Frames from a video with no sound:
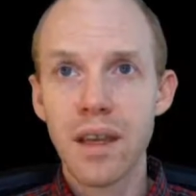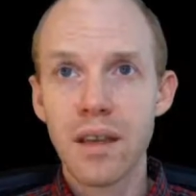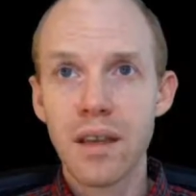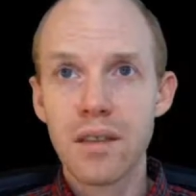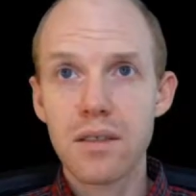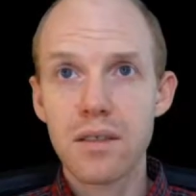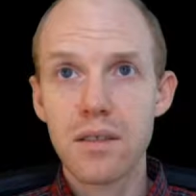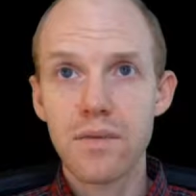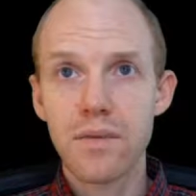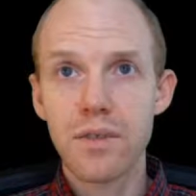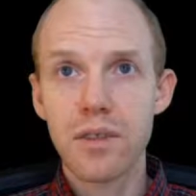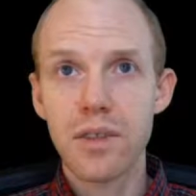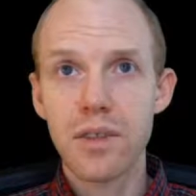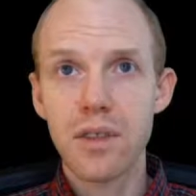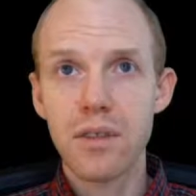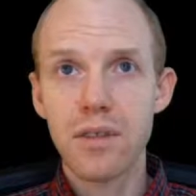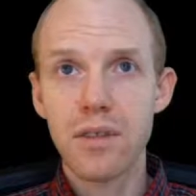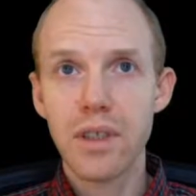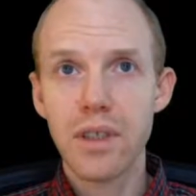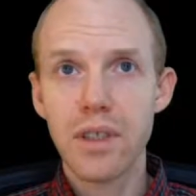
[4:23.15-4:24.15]
So if you go
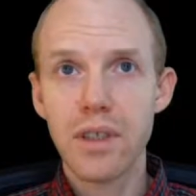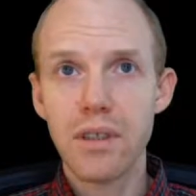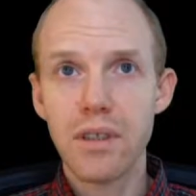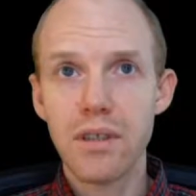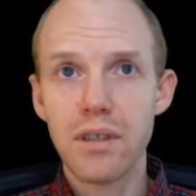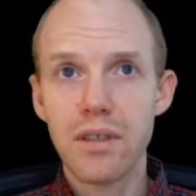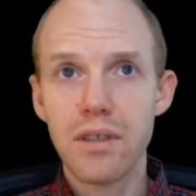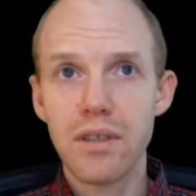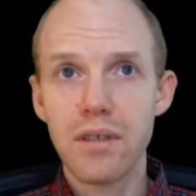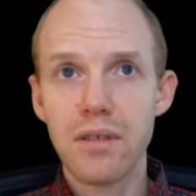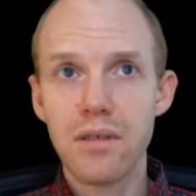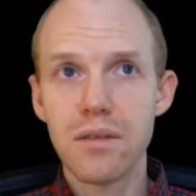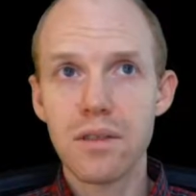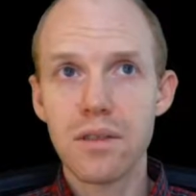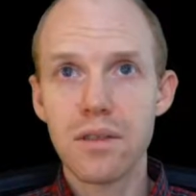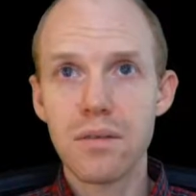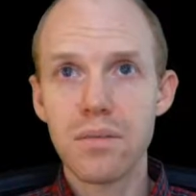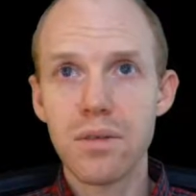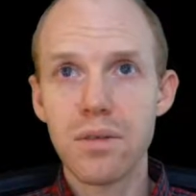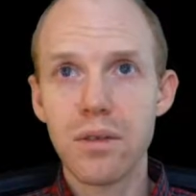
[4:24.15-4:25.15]
over here to
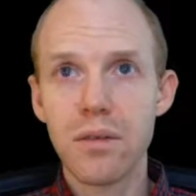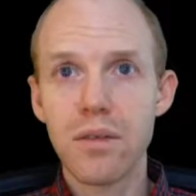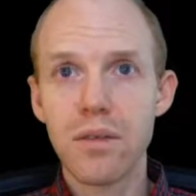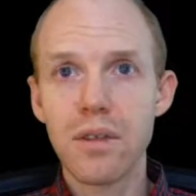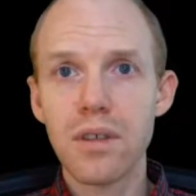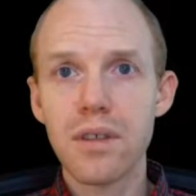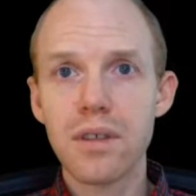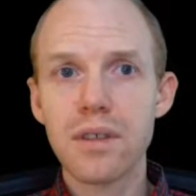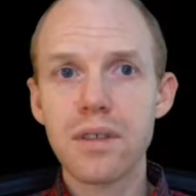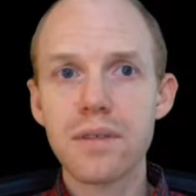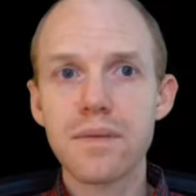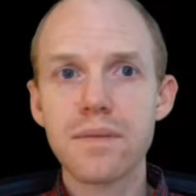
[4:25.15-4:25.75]
support,